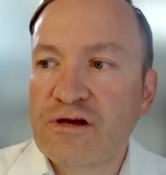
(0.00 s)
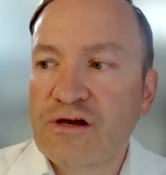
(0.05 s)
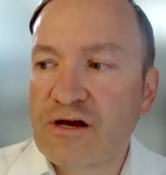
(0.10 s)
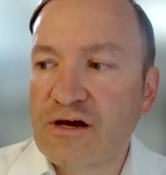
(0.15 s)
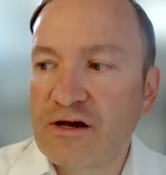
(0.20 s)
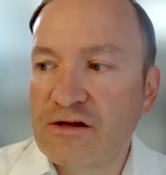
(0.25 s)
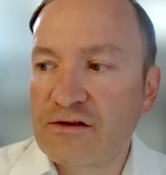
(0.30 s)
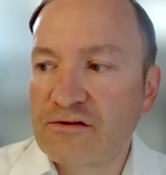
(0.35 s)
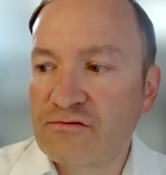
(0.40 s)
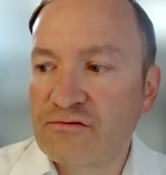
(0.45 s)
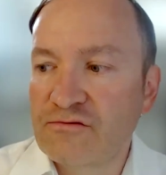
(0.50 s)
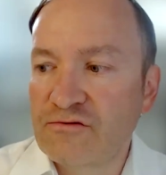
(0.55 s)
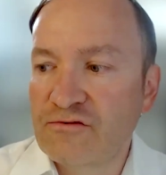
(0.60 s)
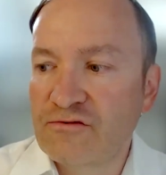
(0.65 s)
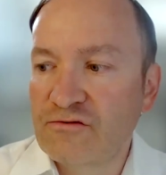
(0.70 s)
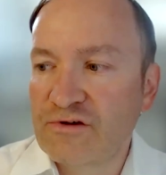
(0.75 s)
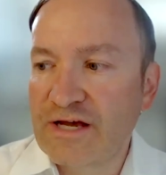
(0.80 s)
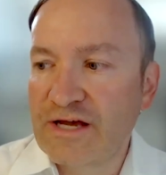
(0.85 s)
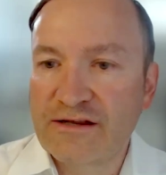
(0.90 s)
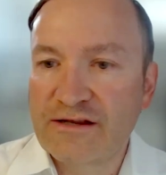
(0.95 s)

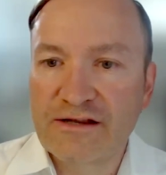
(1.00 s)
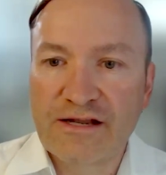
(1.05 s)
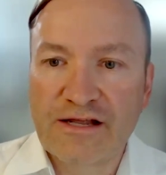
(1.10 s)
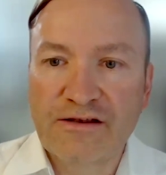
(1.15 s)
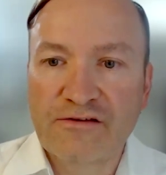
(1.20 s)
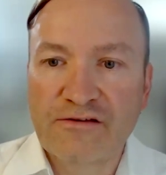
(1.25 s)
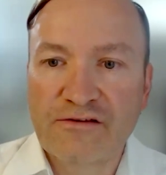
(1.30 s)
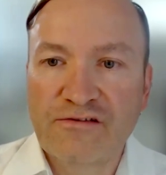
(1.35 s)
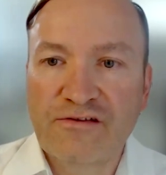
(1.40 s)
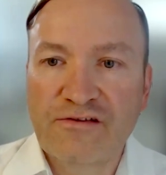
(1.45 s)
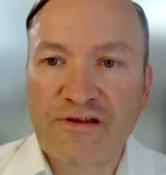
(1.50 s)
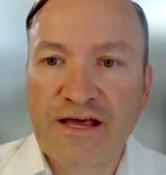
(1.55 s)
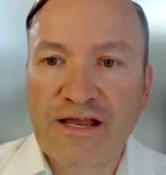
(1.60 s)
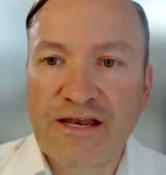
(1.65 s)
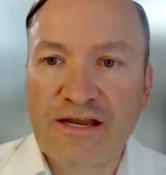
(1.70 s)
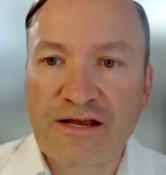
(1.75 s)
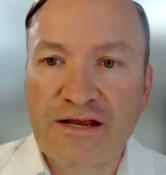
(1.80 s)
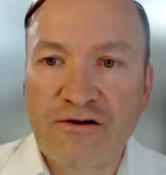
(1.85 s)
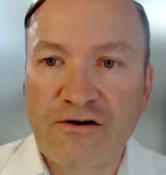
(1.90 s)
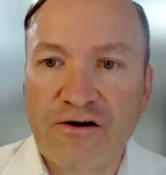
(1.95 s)
to get an
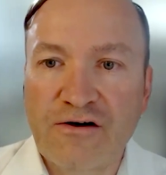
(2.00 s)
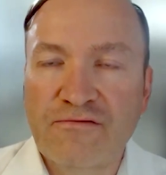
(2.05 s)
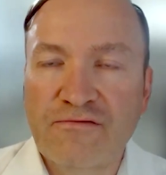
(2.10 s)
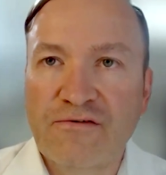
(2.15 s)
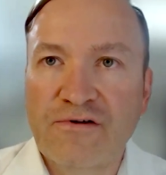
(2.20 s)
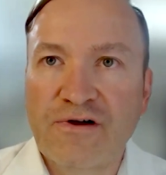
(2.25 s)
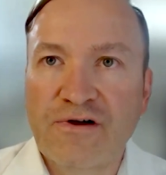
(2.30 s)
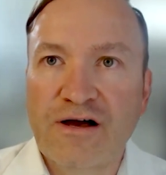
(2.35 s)
understanding of